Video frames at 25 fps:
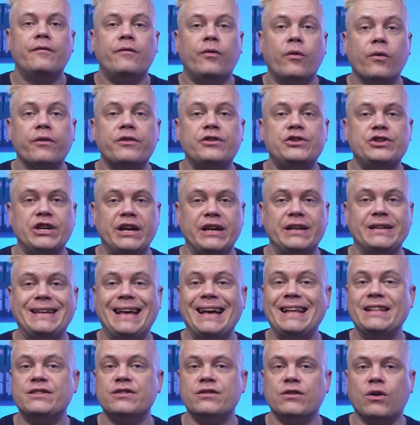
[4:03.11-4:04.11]
4th gen
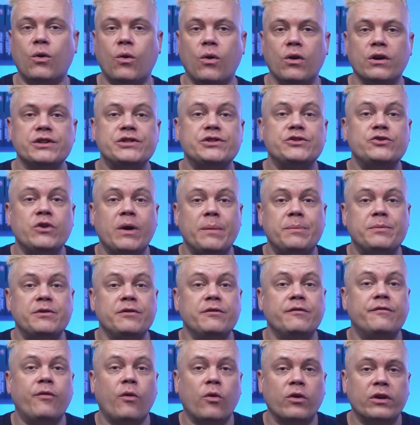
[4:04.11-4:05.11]
Tensor cores do up
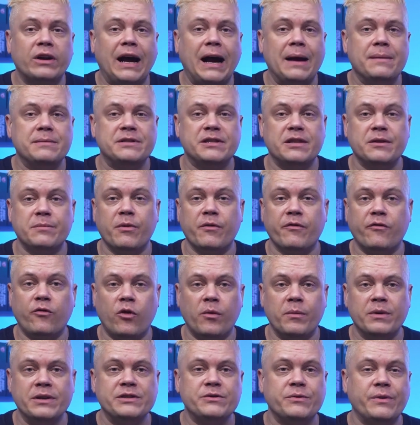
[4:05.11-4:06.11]
to four times the
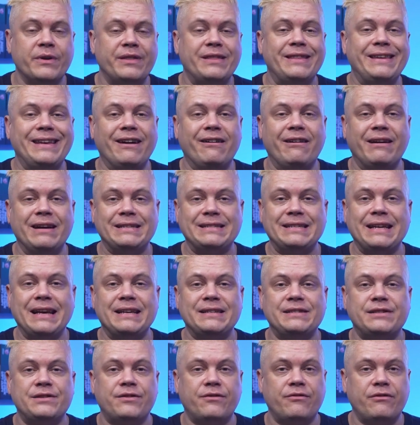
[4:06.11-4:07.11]
performance with
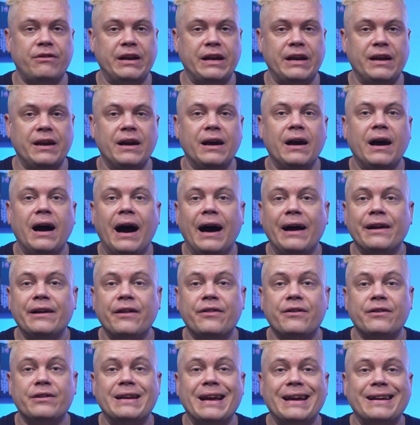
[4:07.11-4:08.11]
DLSS 3,
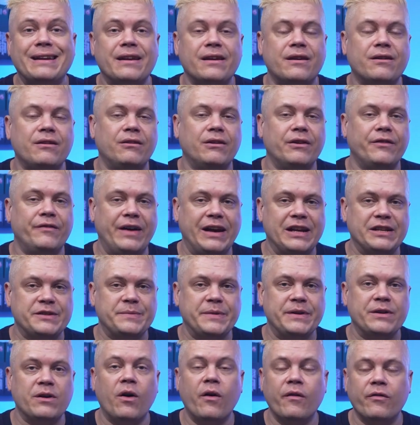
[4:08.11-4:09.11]
another technical
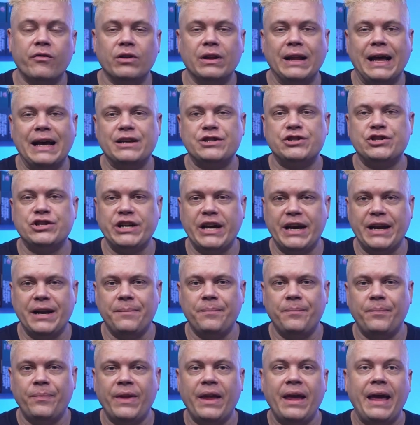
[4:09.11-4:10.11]
advancement over last gen,
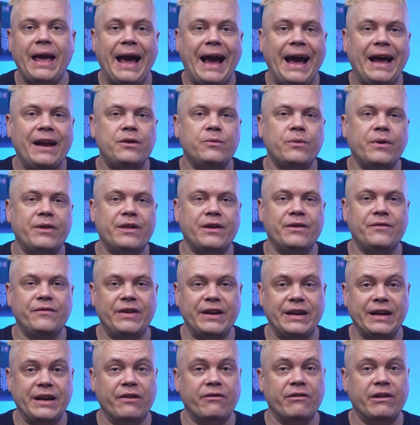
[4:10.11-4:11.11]
and with
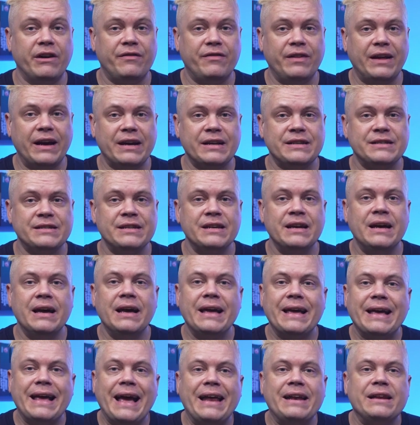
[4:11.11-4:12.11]
NVIDIA Reflex,
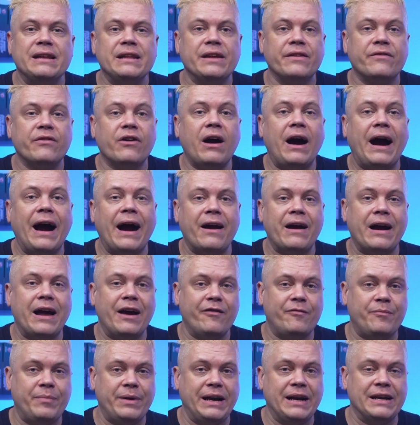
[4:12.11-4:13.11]
can deliver higher
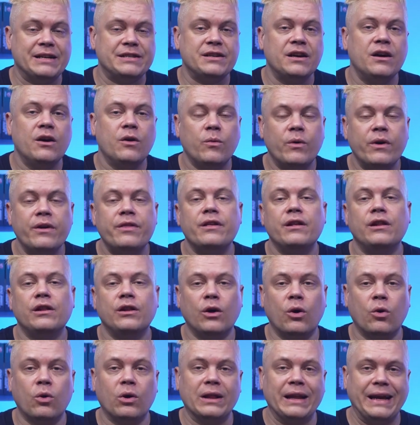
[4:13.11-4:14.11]
FPS with
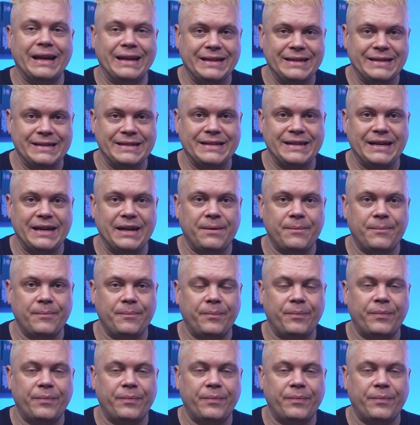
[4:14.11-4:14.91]
lower latency.